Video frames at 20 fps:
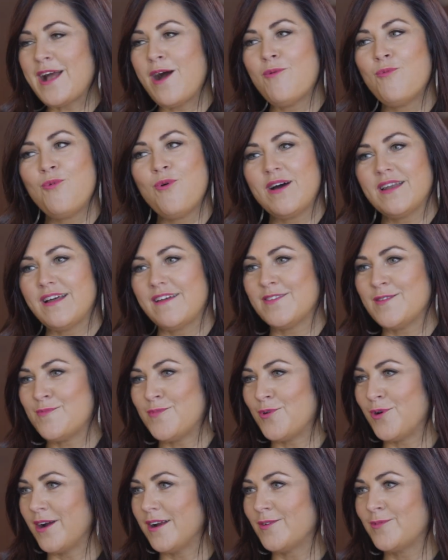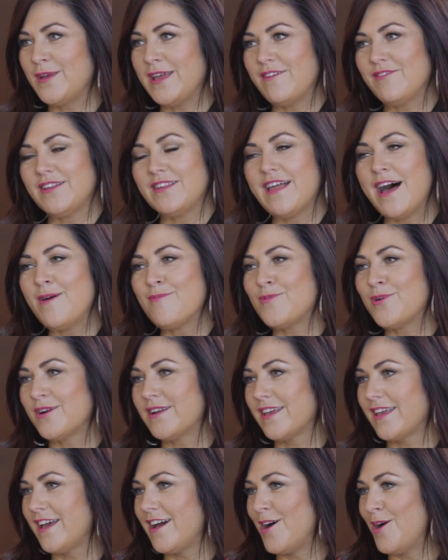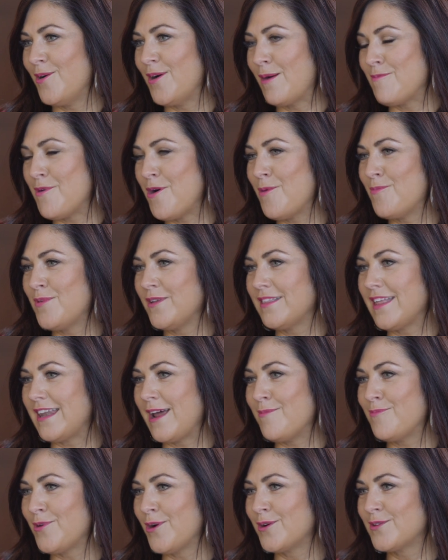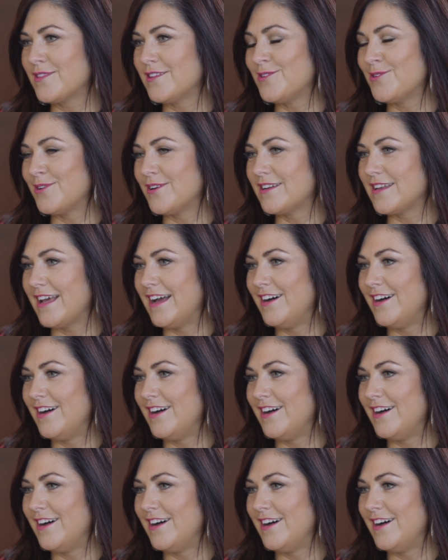I got one on the board. We have a lot more to go. I'm hoping that I broke the door